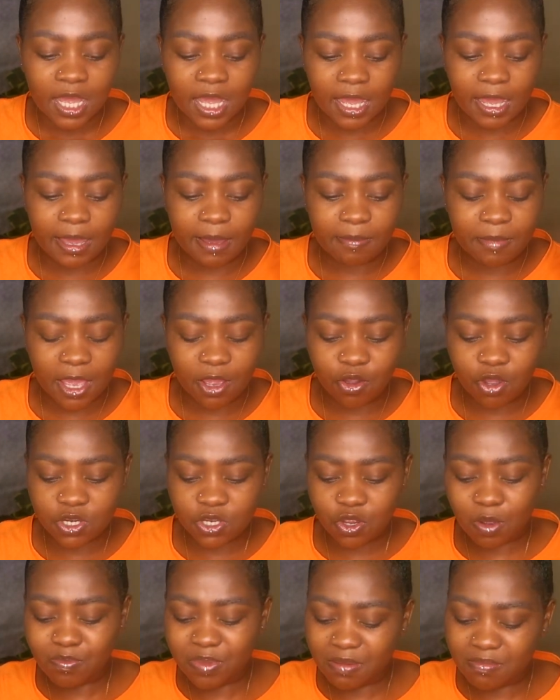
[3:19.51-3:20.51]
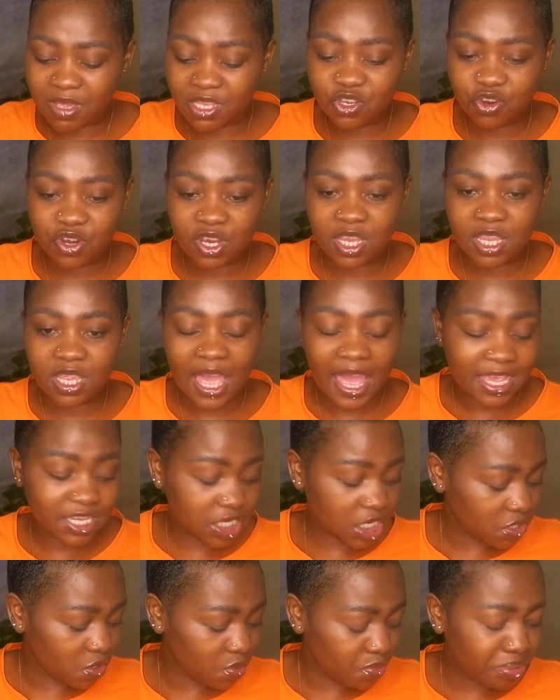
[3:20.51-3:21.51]
I got complimentary
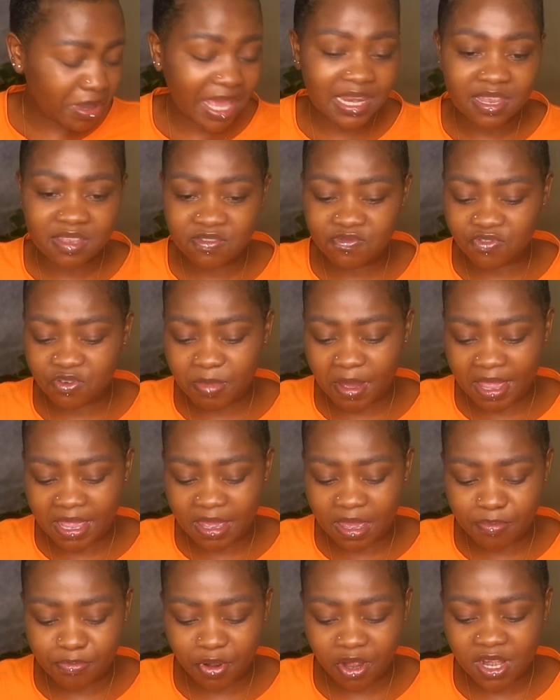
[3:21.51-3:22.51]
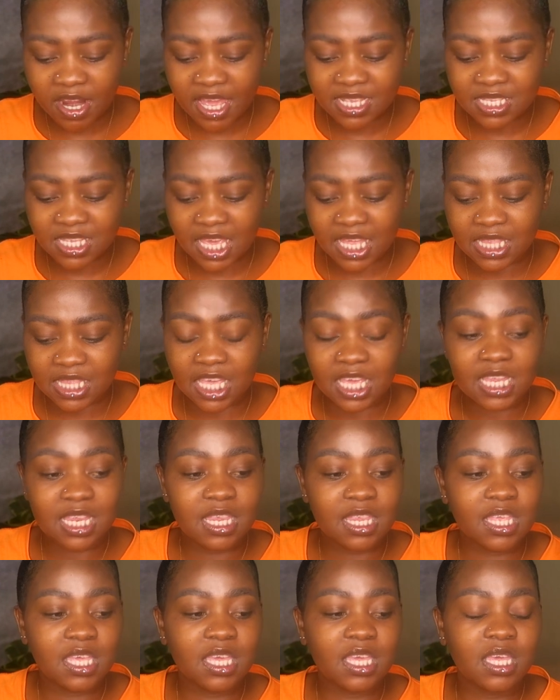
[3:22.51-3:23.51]
eyeshadow palette for buying her products, and
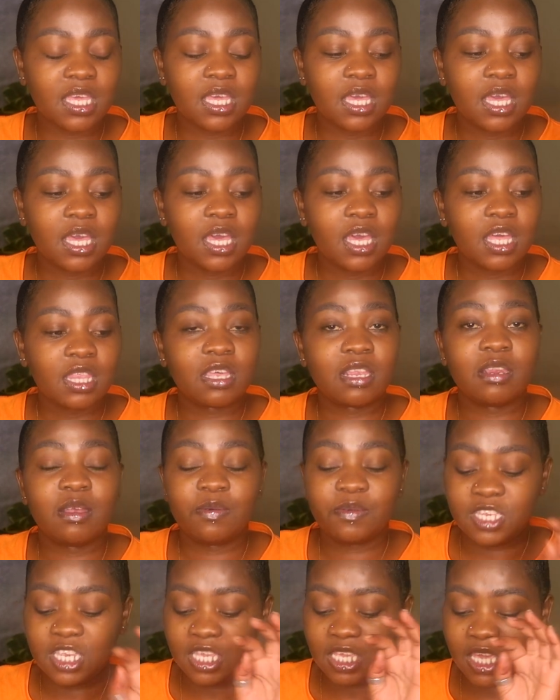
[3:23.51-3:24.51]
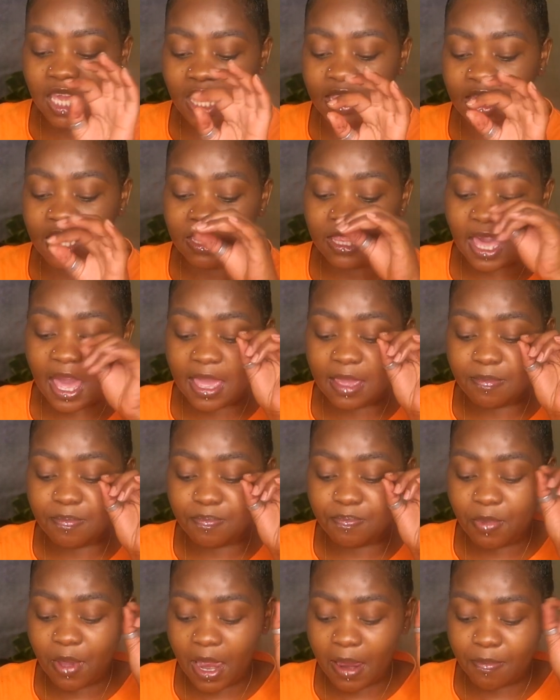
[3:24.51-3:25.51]
then the lipstick, and then the
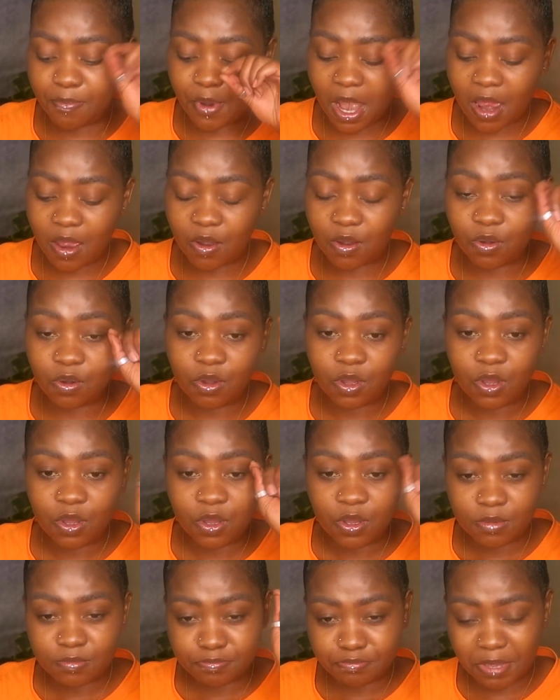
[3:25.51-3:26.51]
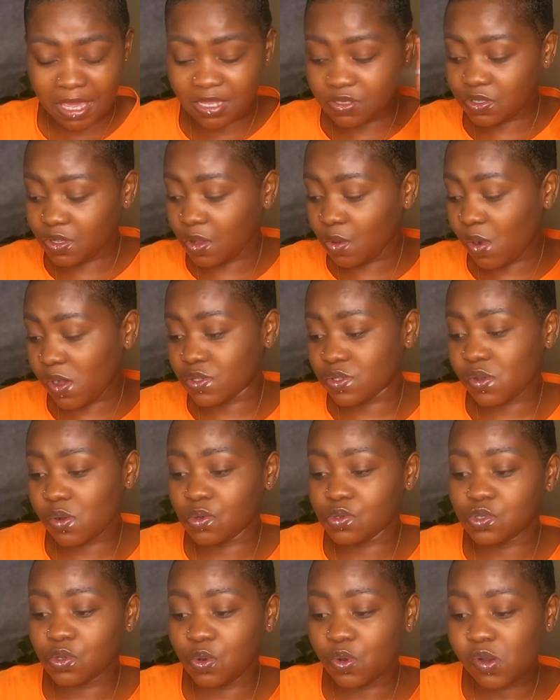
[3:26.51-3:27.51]
eyebrow pencil was
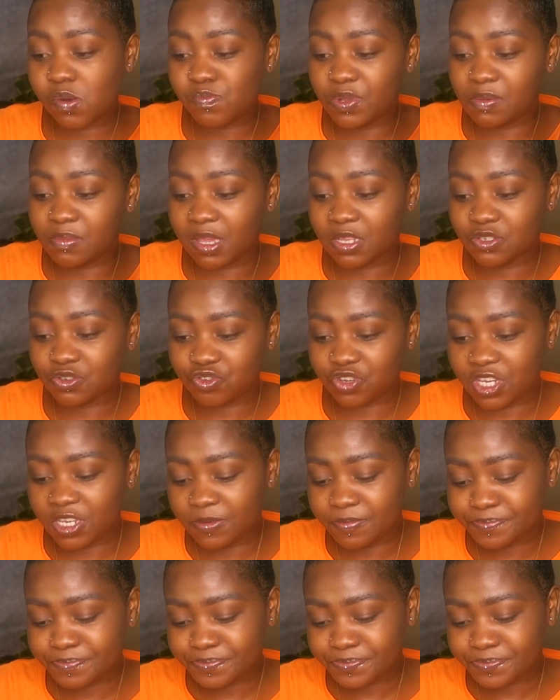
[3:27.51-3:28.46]
also complimentary.